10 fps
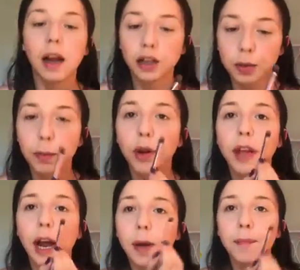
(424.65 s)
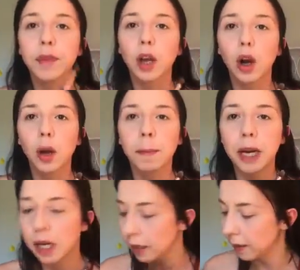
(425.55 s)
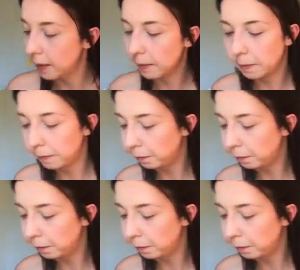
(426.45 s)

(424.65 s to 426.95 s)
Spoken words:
and just put that on my lids.